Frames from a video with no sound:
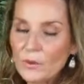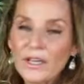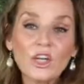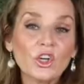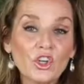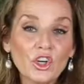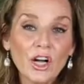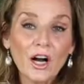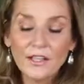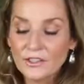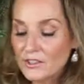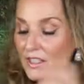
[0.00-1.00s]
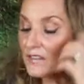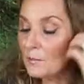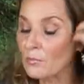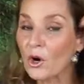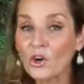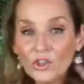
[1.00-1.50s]
it can cook off. Doesn't
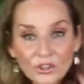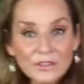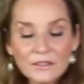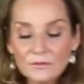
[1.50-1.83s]
burn.